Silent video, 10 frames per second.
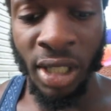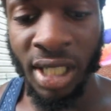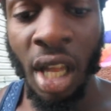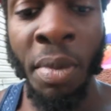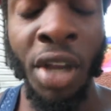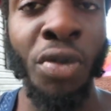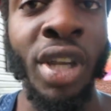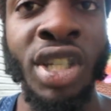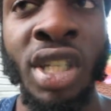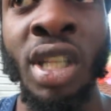stomach
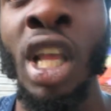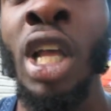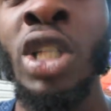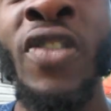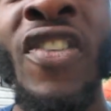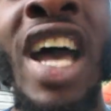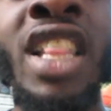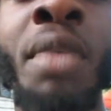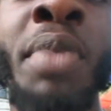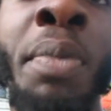region to
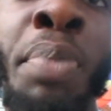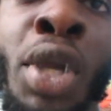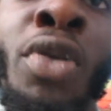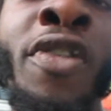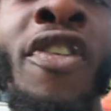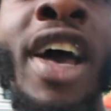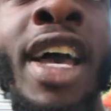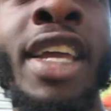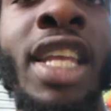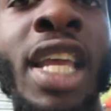finally be purified.